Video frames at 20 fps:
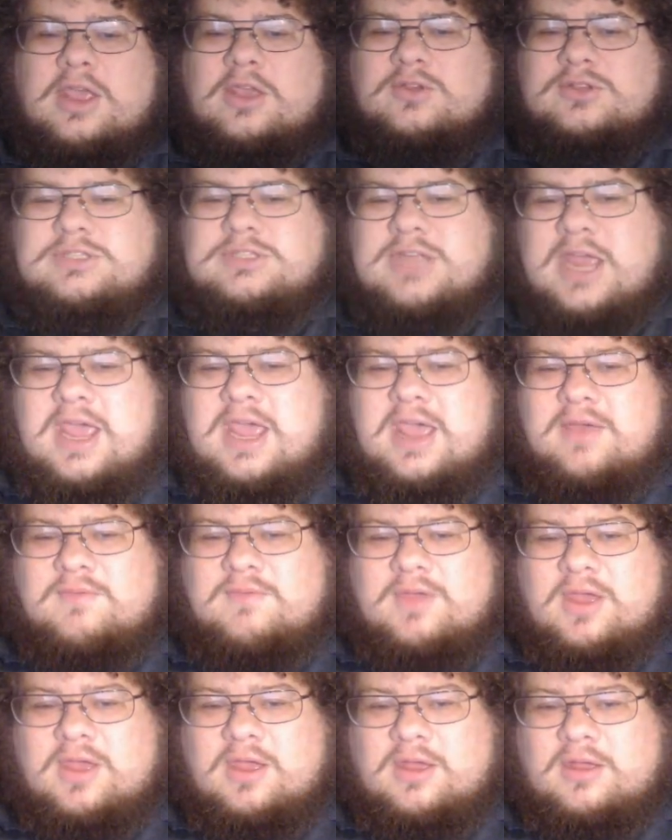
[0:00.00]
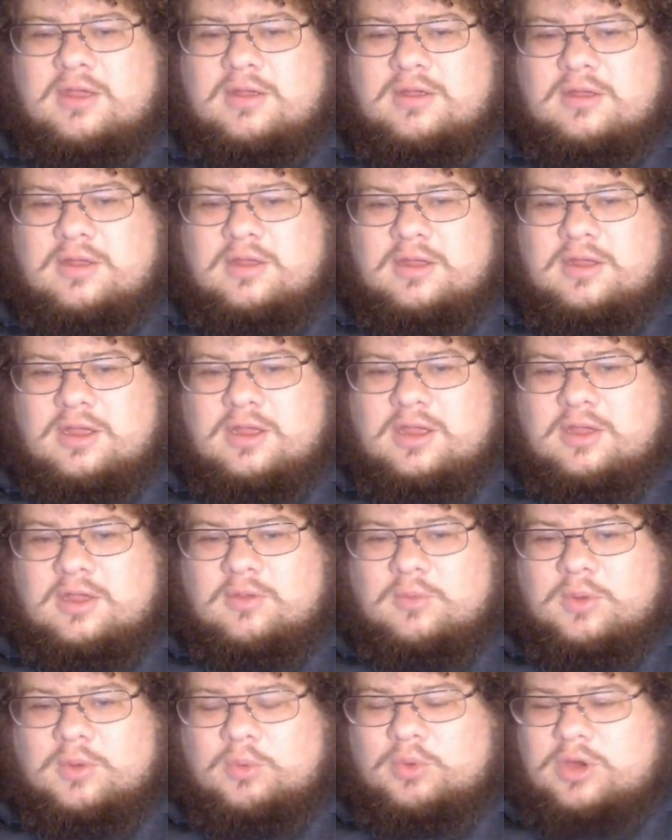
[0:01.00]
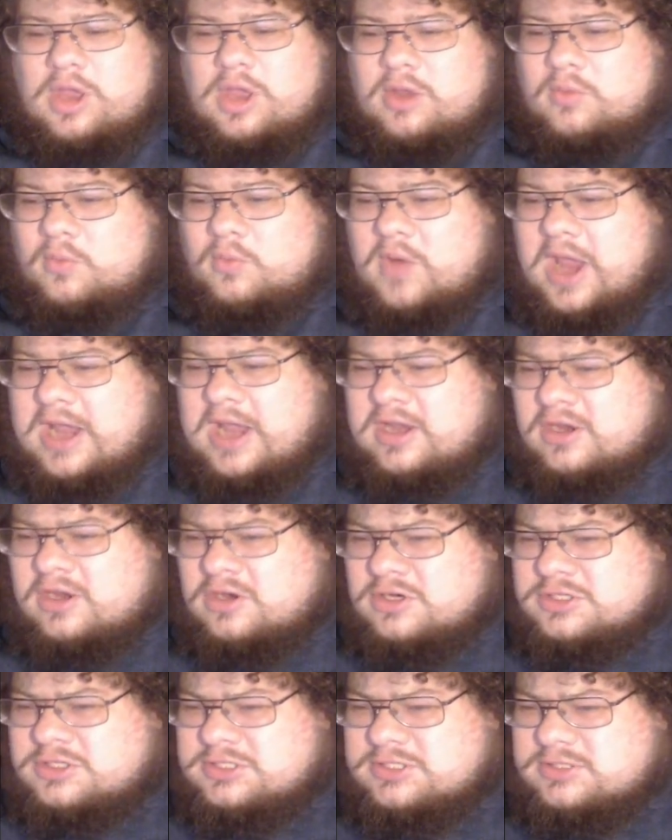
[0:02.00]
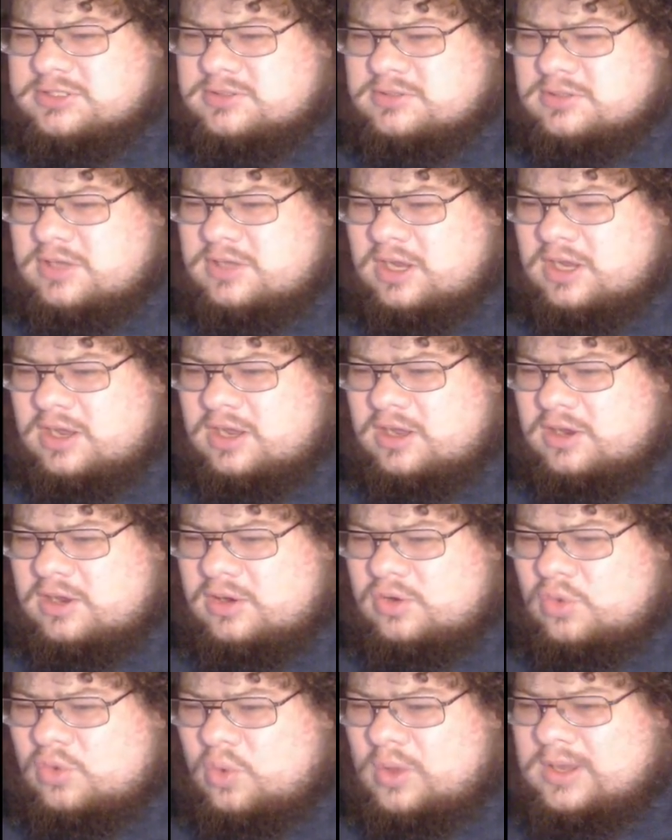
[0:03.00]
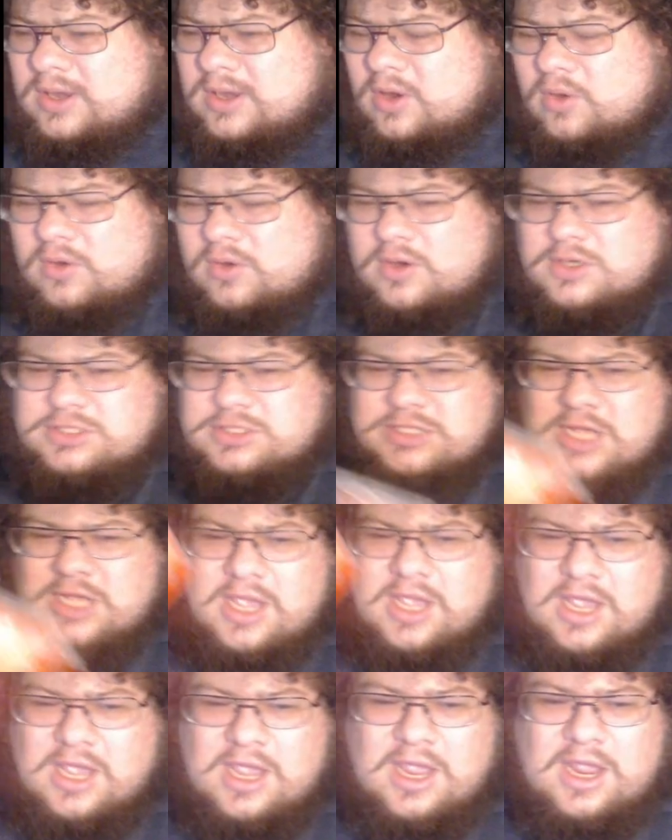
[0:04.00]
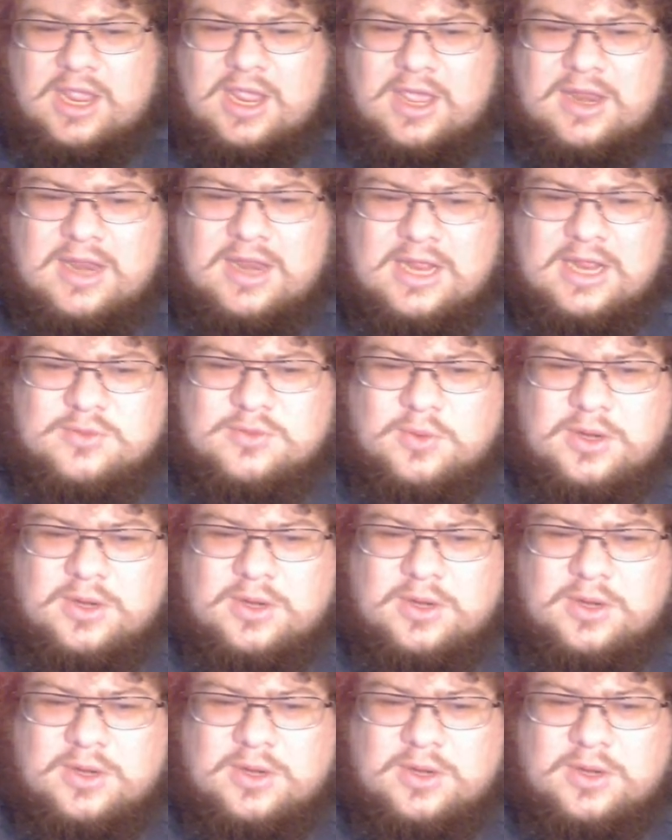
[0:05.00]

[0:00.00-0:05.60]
used to have what were called rattlers, coin holders, and that's